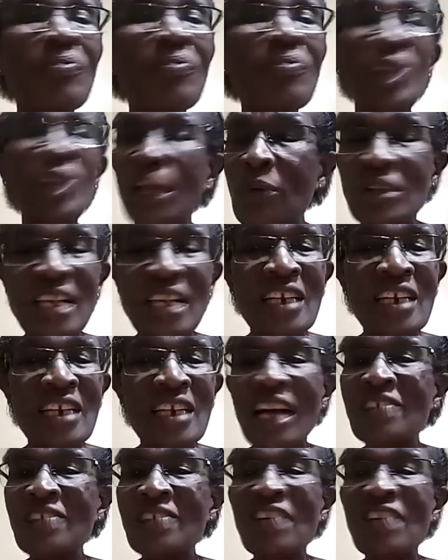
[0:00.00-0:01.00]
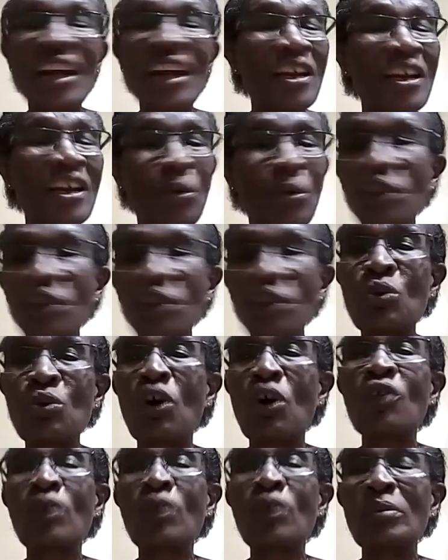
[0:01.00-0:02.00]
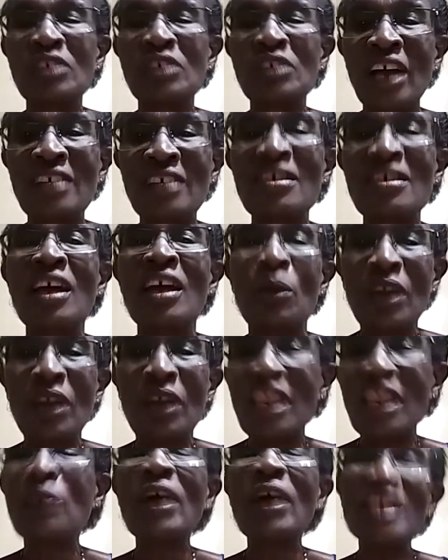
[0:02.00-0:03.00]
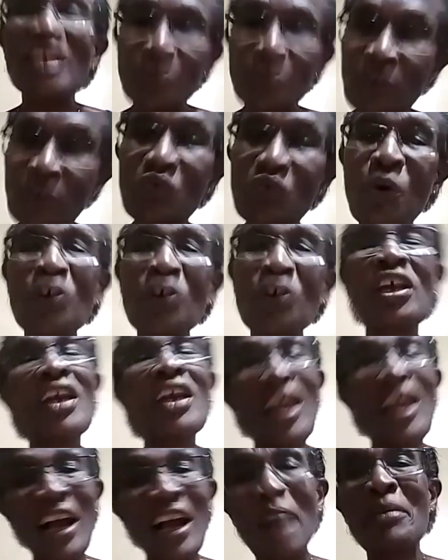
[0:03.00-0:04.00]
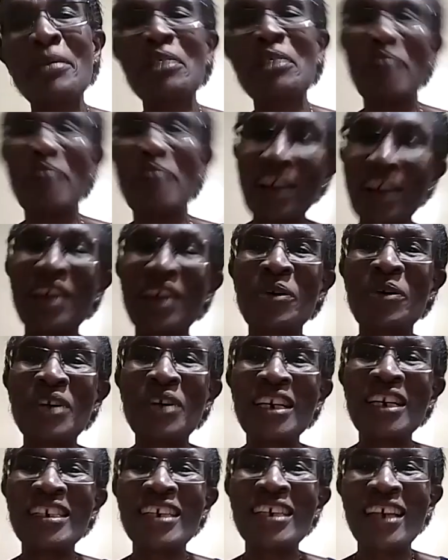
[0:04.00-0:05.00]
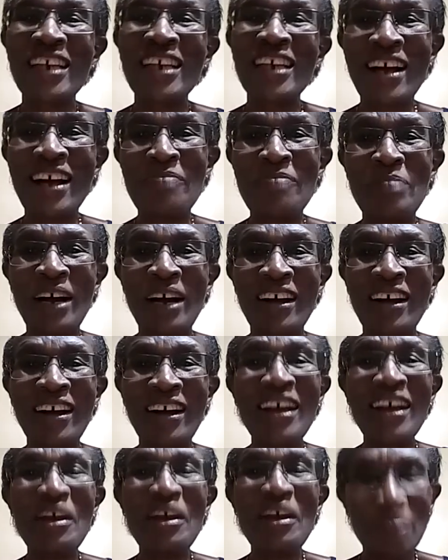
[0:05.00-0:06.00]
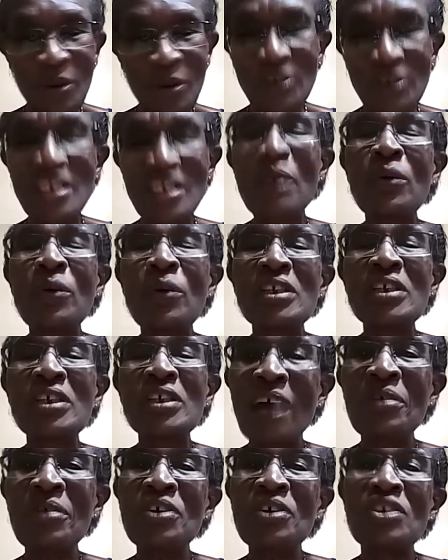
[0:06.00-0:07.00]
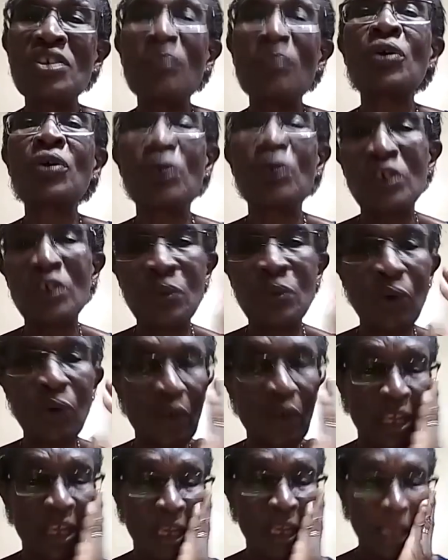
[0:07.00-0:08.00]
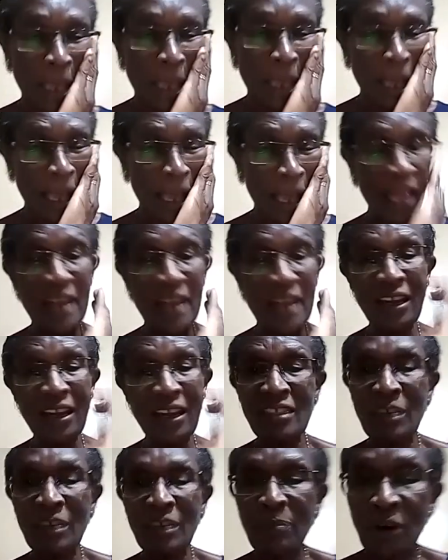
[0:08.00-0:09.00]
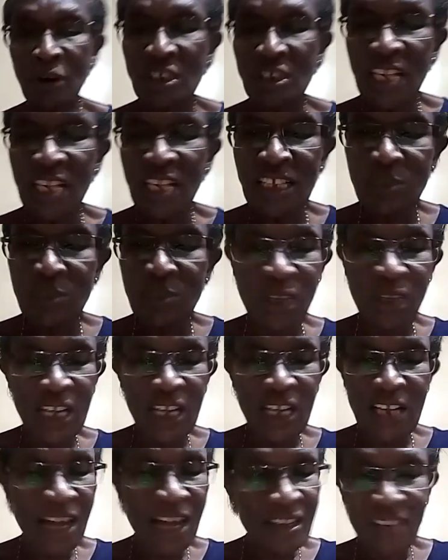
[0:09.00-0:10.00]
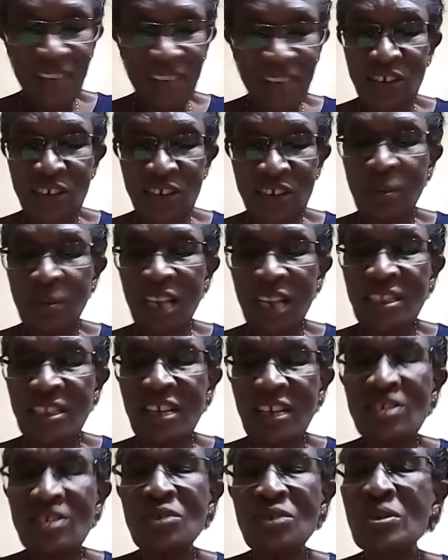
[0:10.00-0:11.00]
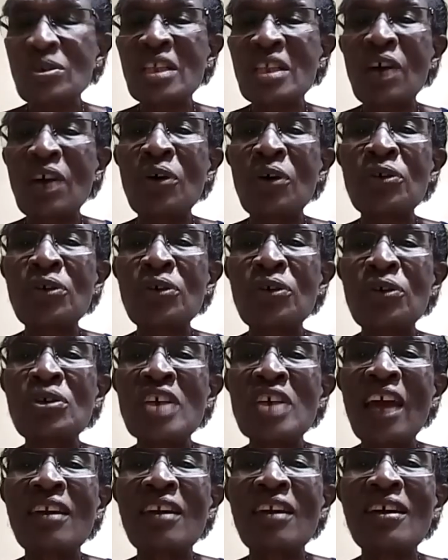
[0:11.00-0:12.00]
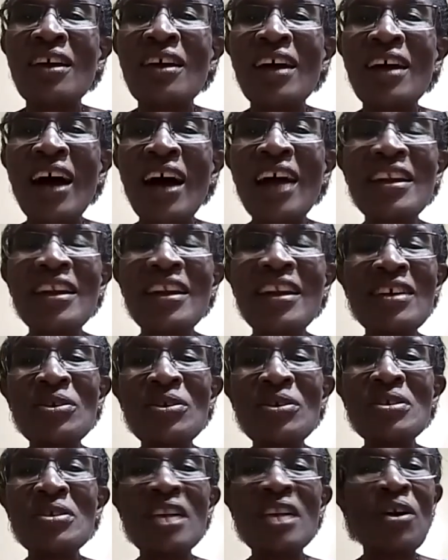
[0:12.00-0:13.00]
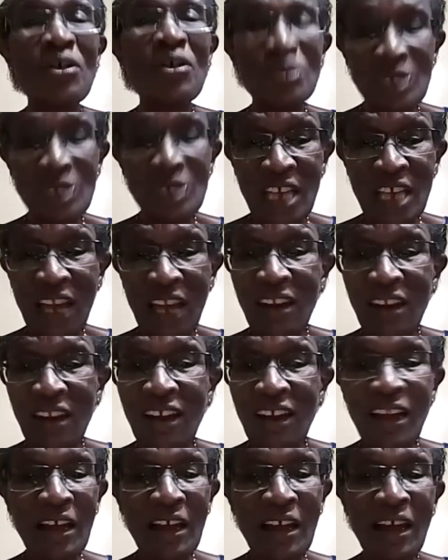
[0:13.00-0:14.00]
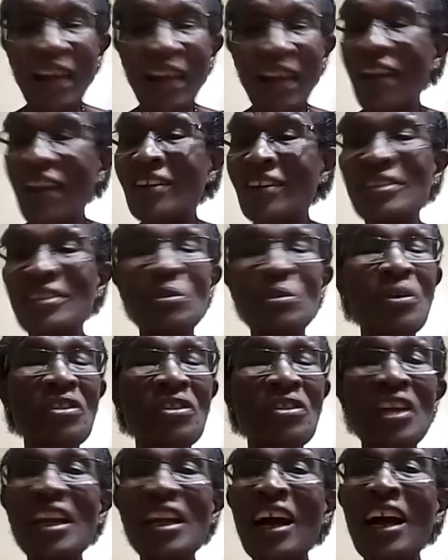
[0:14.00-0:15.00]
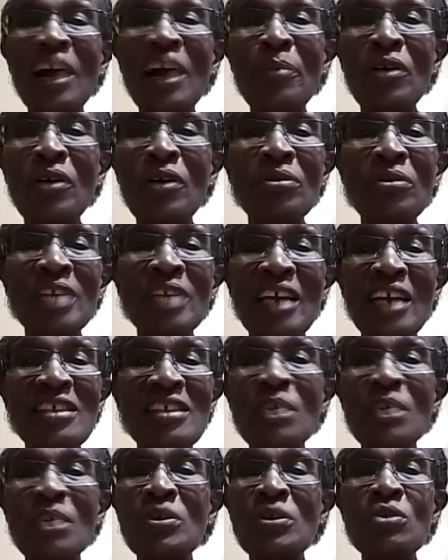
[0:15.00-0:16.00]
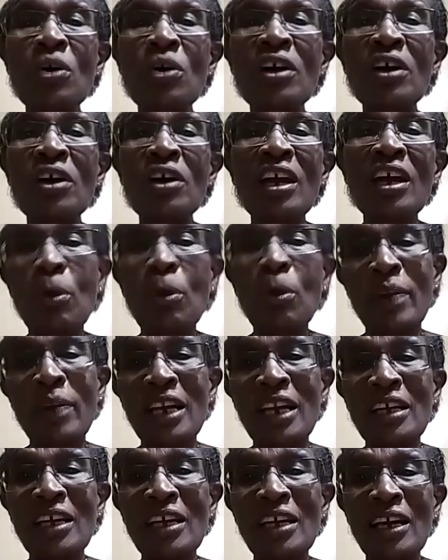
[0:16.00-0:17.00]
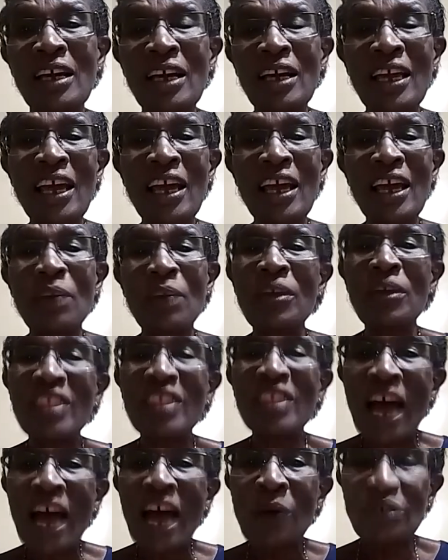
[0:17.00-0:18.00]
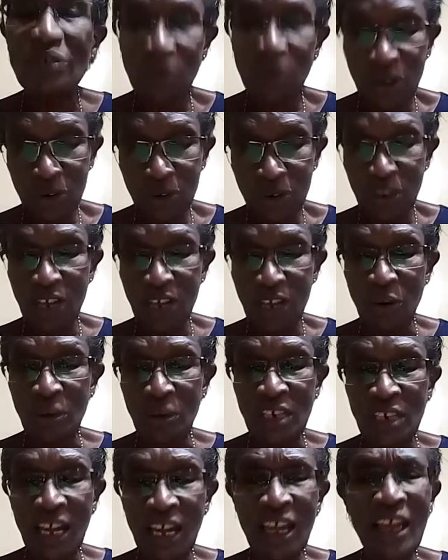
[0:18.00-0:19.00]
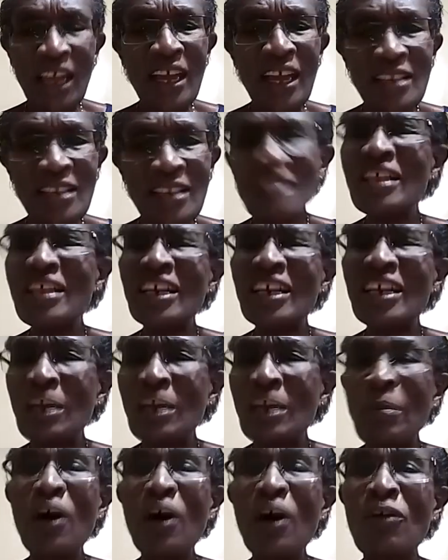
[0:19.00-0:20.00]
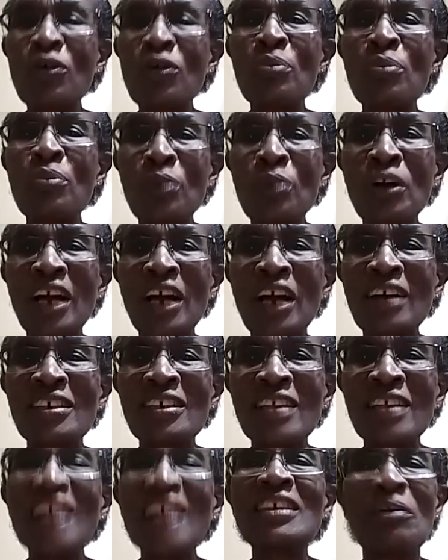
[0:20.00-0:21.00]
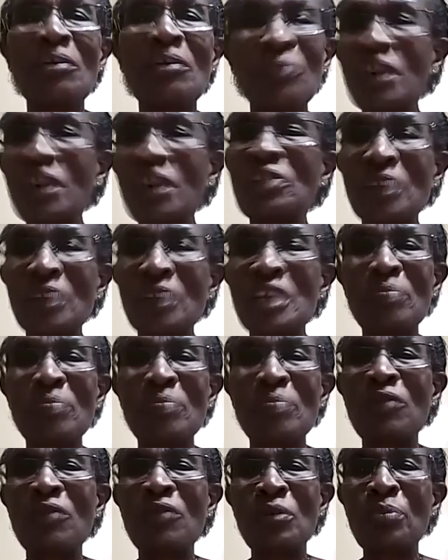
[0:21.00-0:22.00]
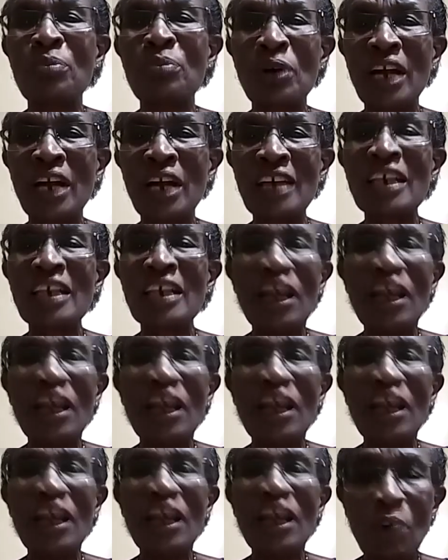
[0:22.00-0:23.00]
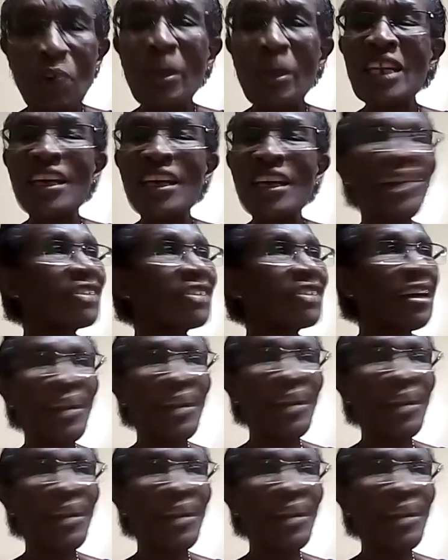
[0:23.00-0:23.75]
He was at church and he couldn't walk from church. When he went, he was walking, coming back, he couldn't come back because he was having difficulty walking. And in the process, I just said to him, let's just use the Cocutain. And he used the Cocutain, and within a couple of days, he was walking normally again without going to the doctor. Isn't that a powerful product? That's a very, very powerful product. No medication.